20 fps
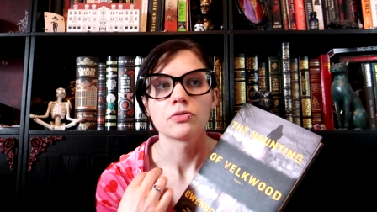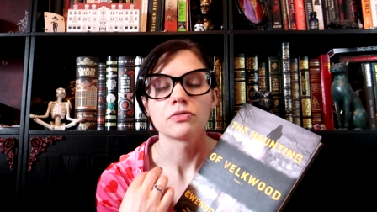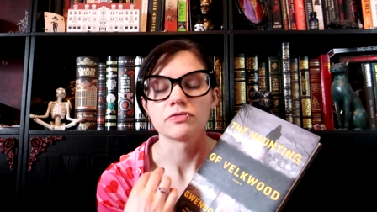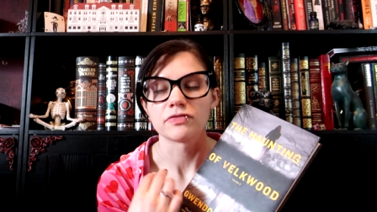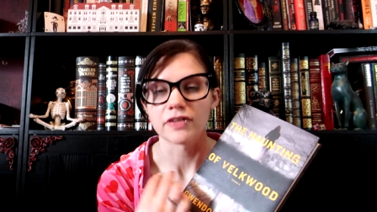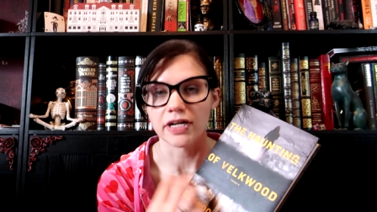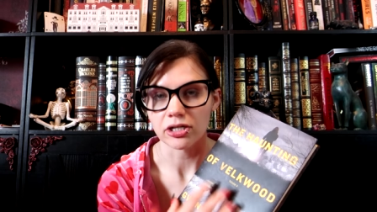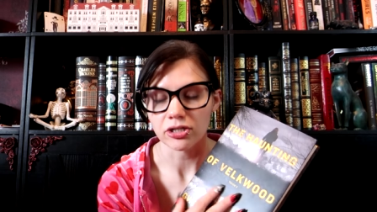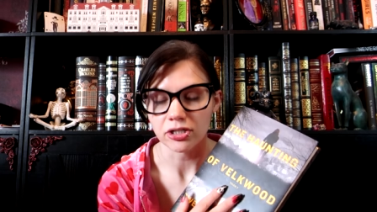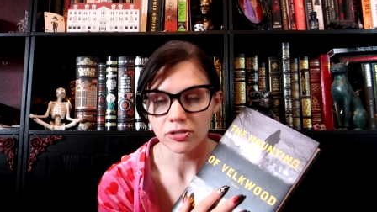
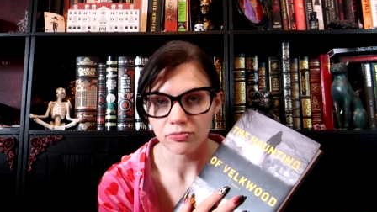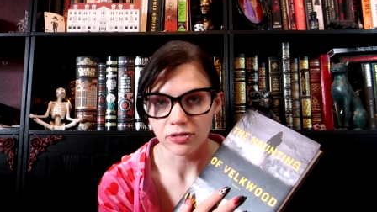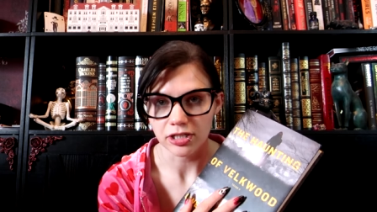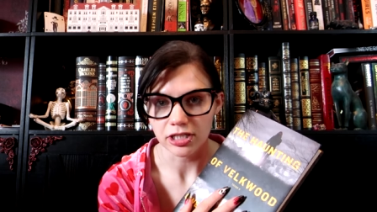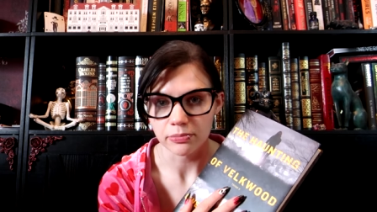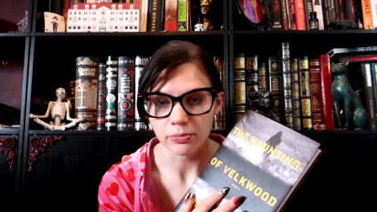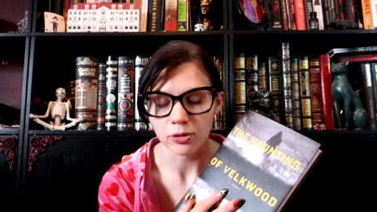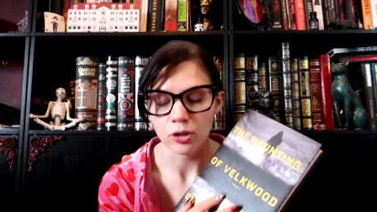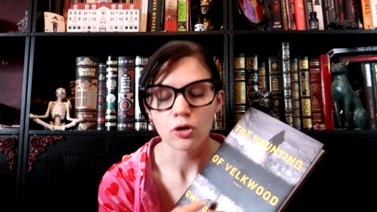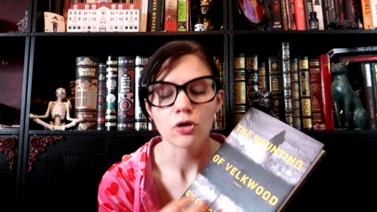very
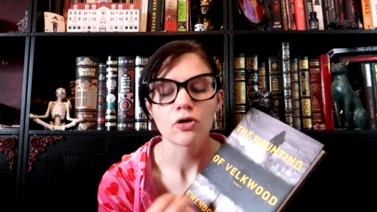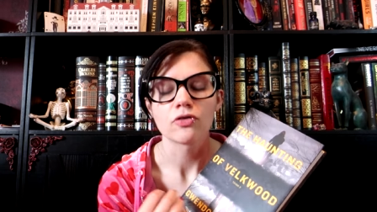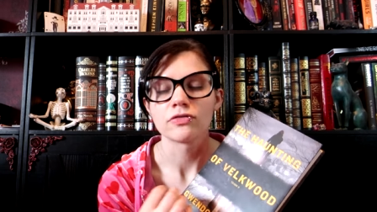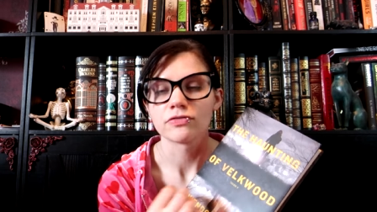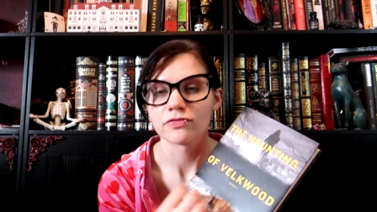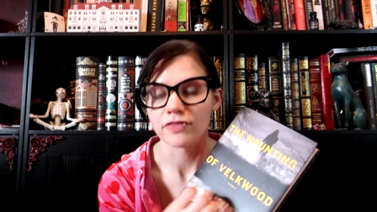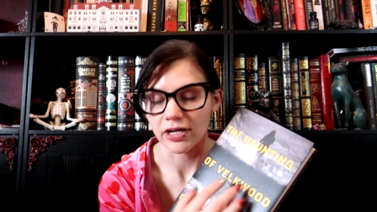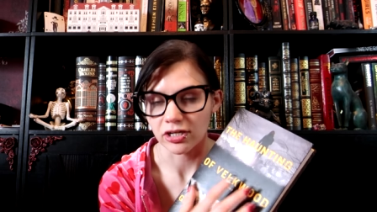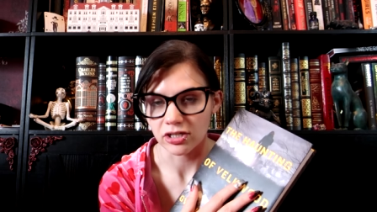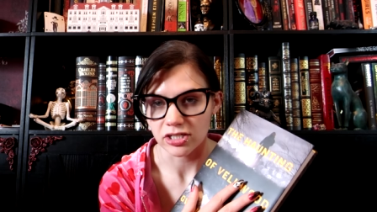readable,
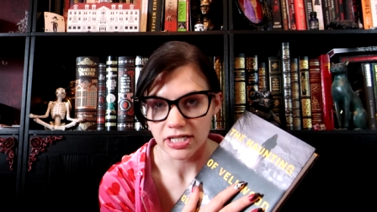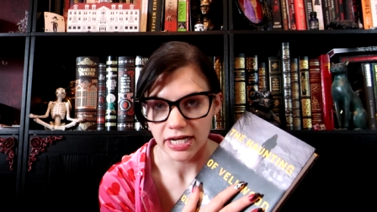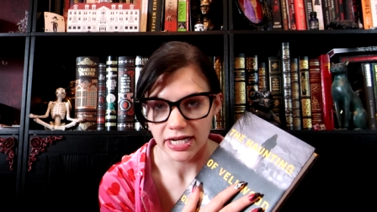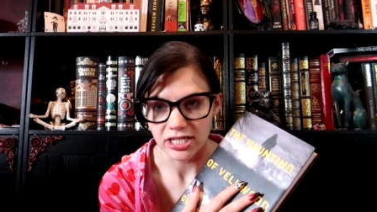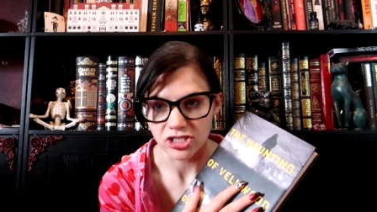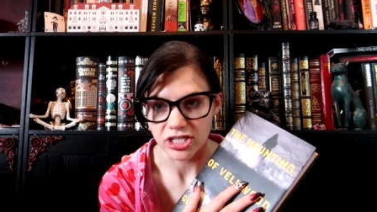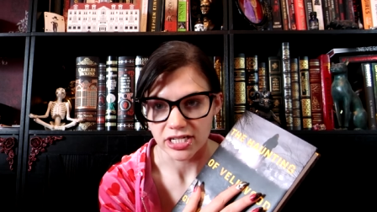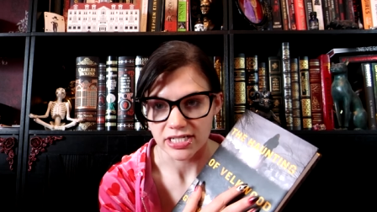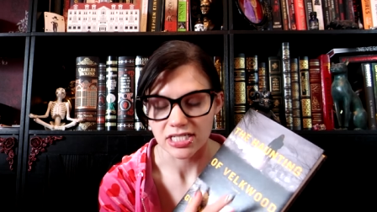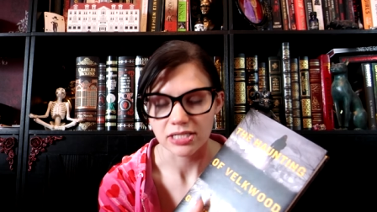very
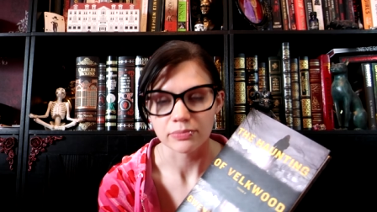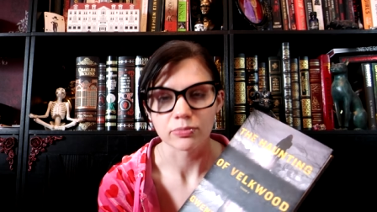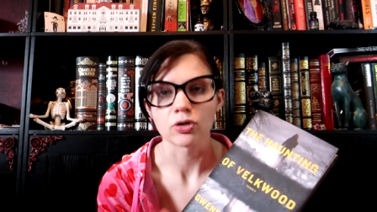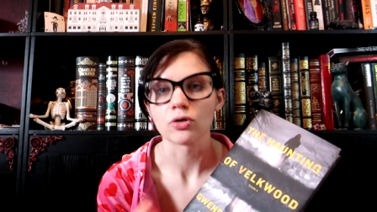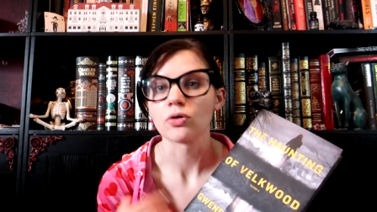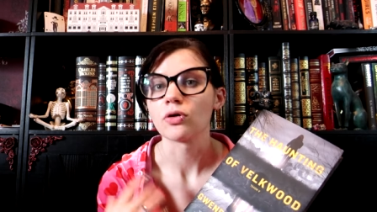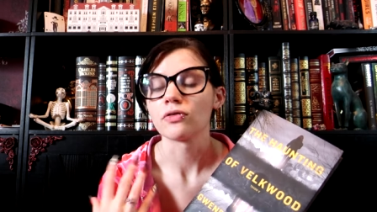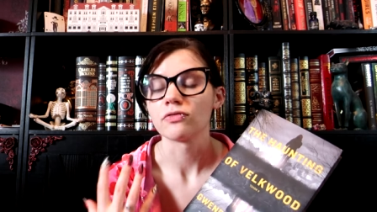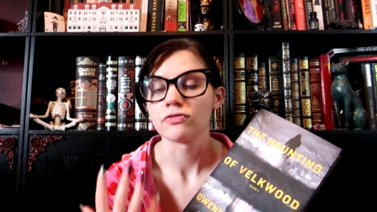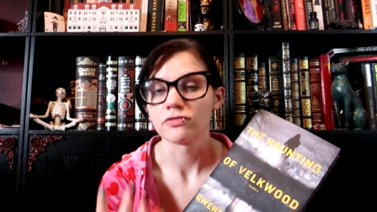
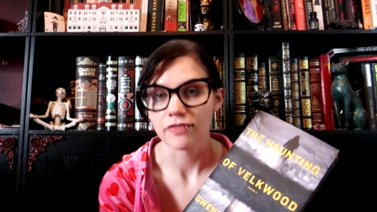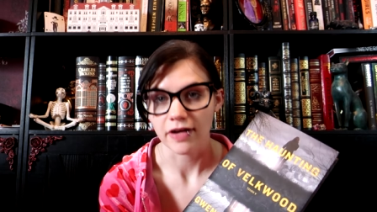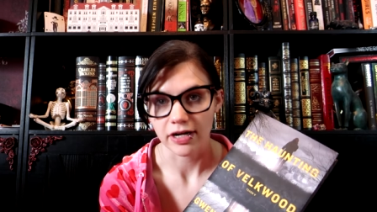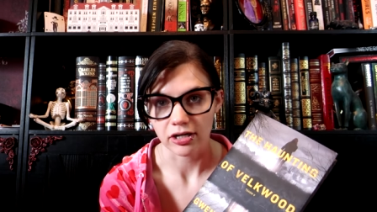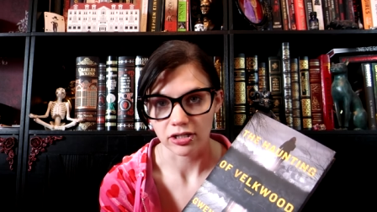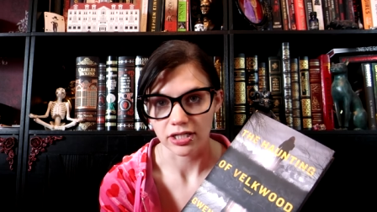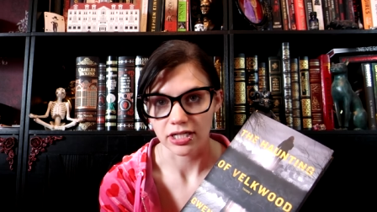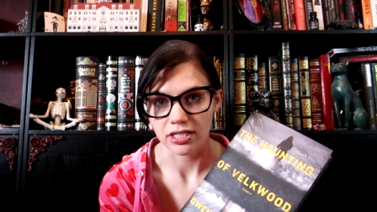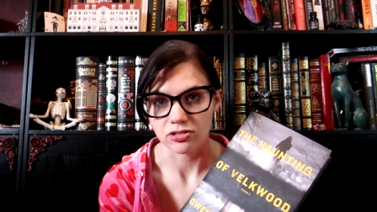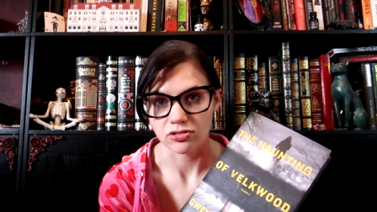digestible,
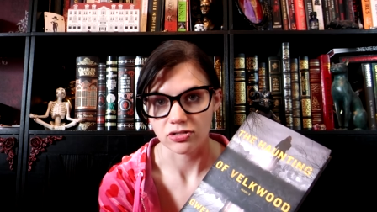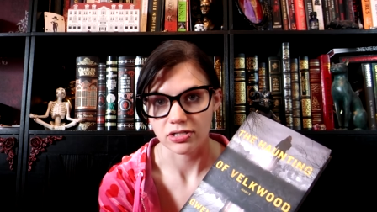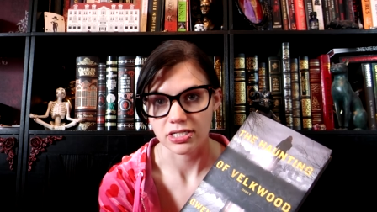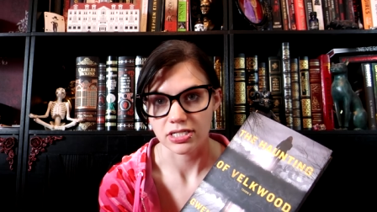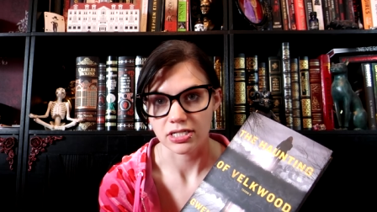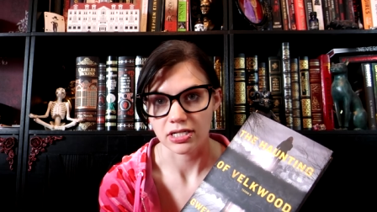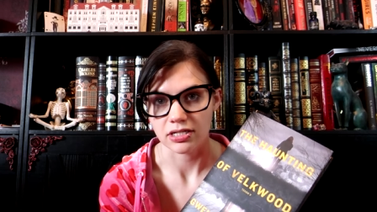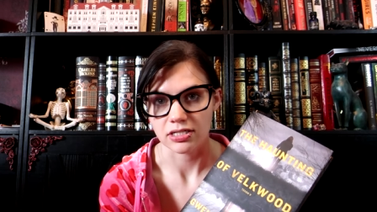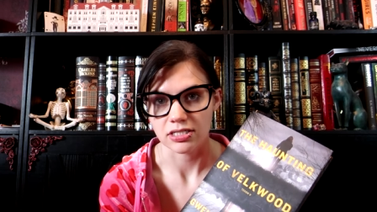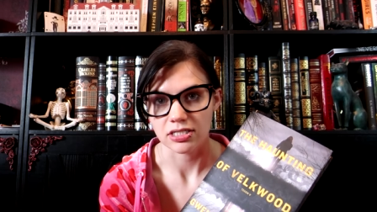very
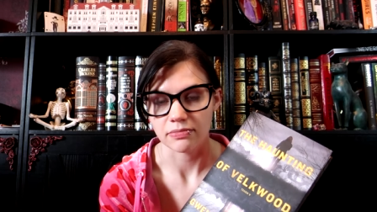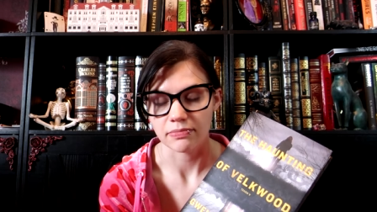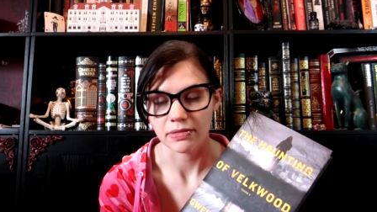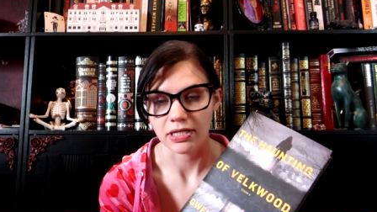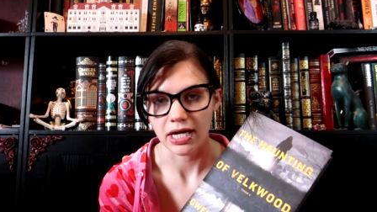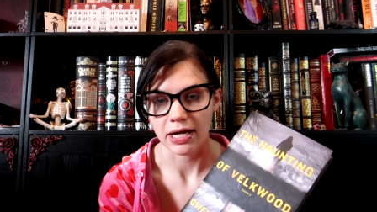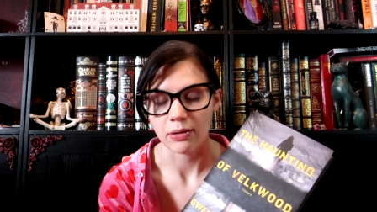interesting to me.